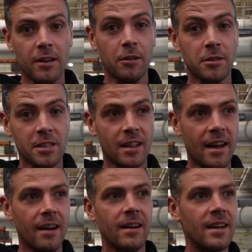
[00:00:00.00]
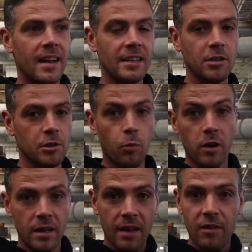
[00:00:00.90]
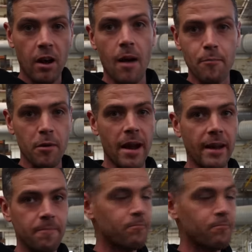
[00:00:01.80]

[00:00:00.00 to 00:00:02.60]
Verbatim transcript: close to there, it just wouldn't even operate.